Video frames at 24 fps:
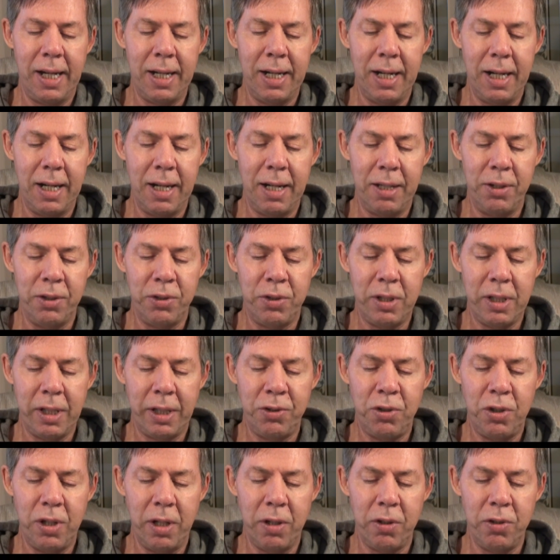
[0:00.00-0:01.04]
and another
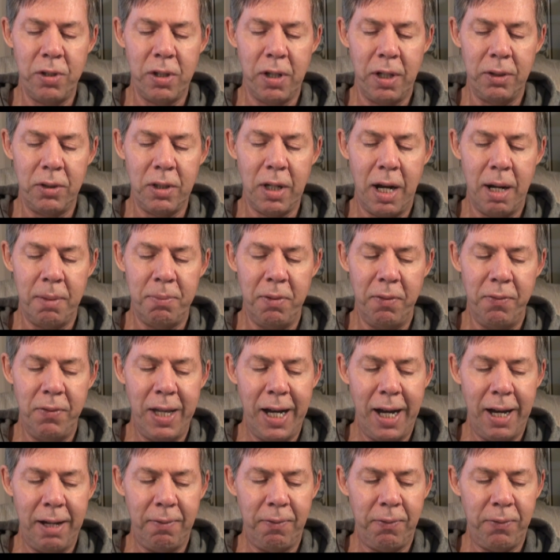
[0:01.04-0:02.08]
6 years on top of
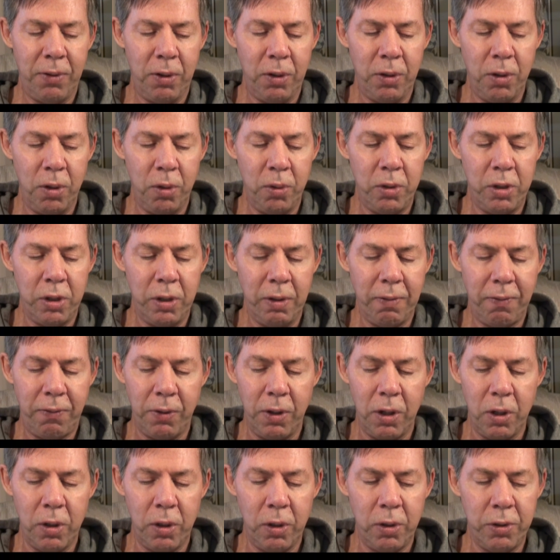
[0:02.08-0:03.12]
that for
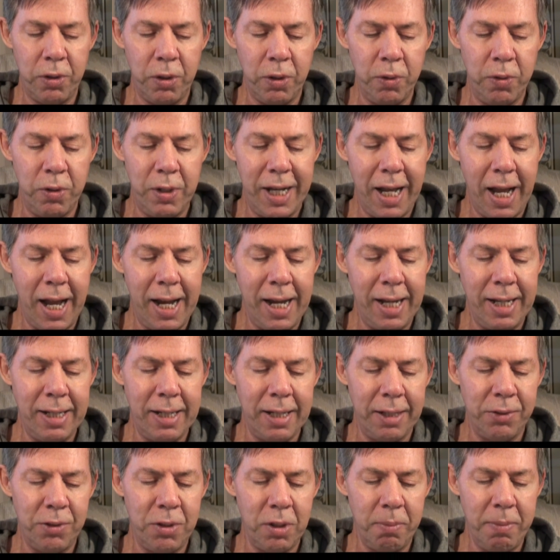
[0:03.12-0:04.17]
her to deign
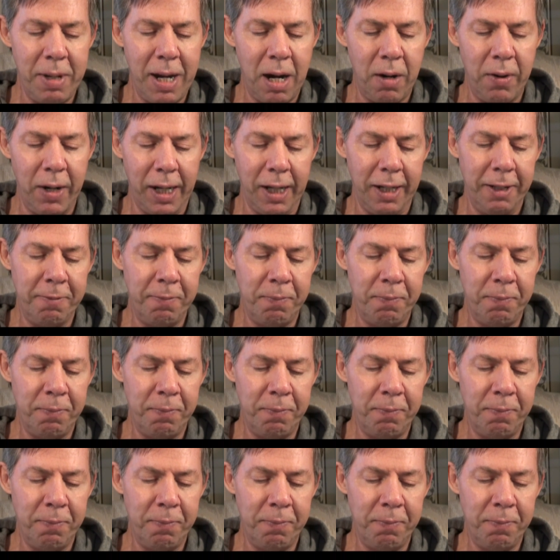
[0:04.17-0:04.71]
to marry.